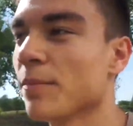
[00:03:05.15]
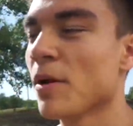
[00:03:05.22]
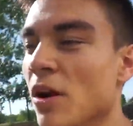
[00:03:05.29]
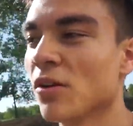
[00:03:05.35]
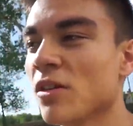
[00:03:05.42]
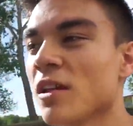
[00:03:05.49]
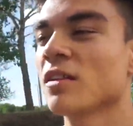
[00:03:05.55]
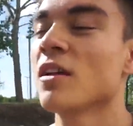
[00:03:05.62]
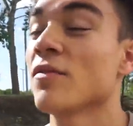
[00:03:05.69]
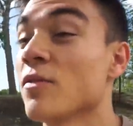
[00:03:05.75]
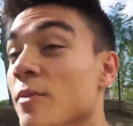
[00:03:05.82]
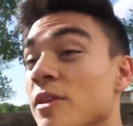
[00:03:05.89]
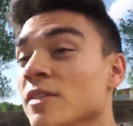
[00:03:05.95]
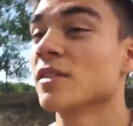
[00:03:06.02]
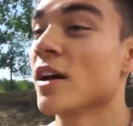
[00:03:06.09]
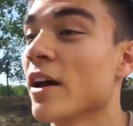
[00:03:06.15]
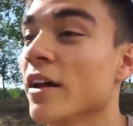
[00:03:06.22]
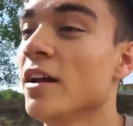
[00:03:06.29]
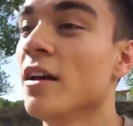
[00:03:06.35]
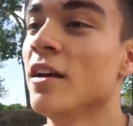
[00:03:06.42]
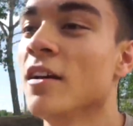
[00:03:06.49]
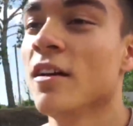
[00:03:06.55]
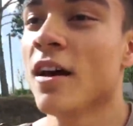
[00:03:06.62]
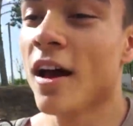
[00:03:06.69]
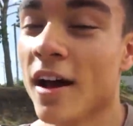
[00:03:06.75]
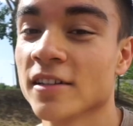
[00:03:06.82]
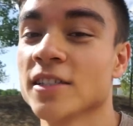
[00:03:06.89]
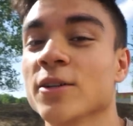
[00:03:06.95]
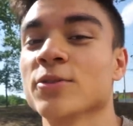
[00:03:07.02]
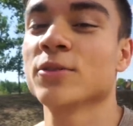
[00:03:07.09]
Apparently I left them inside
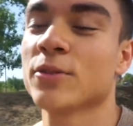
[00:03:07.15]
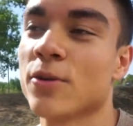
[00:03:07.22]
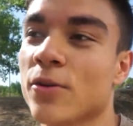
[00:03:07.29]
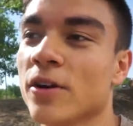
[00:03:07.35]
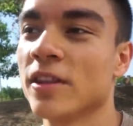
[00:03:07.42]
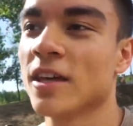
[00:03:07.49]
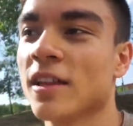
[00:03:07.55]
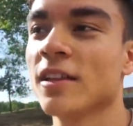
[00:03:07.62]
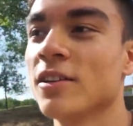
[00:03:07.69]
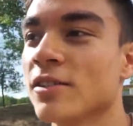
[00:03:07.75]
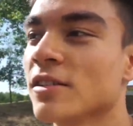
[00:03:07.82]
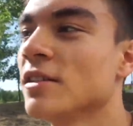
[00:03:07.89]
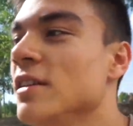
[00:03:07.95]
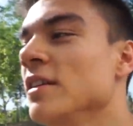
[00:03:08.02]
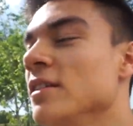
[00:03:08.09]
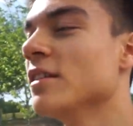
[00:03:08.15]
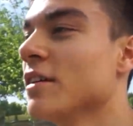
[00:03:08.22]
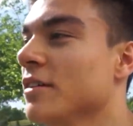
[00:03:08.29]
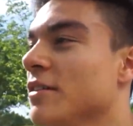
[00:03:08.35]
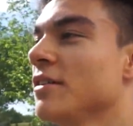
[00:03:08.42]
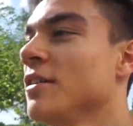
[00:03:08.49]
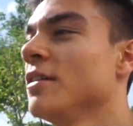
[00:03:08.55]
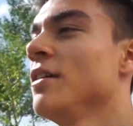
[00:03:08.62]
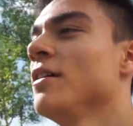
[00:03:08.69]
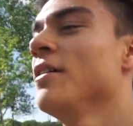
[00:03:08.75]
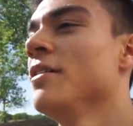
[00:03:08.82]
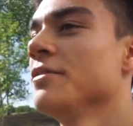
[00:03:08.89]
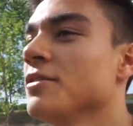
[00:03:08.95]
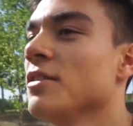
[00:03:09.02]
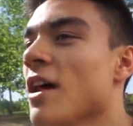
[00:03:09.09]
as I was recording that little scene there.
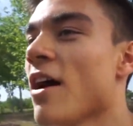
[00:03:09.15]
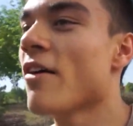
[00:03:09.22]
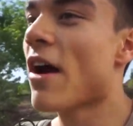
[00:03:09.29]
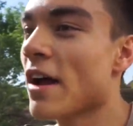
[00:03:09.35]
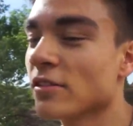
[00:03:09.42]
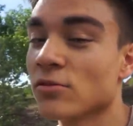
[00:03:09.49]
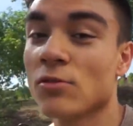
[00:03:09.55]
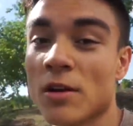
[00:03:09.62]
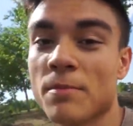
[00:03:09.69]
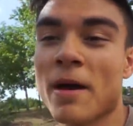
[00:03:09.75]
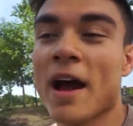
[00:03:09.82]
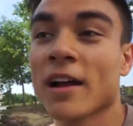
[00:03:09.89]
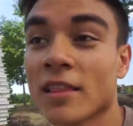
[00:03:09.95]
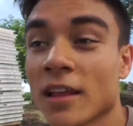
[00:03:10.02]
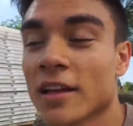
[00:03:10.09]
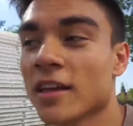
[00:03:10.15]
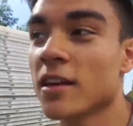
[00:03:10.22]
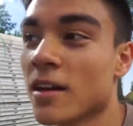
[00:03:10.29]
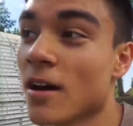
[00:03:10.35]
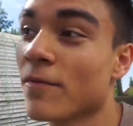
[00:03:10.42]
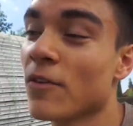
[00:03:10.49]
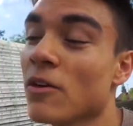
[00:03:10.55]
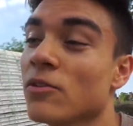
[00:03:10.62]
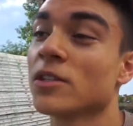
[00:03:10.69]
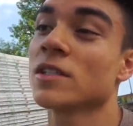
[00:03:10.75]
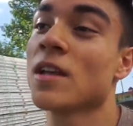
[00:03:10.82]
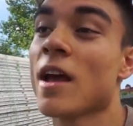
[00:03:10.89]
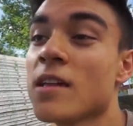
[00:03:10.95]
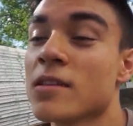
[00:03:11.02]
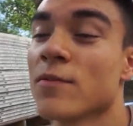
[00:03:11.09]
So now I had to run back. Lucky enough, it was
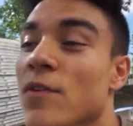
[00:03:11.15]
10 to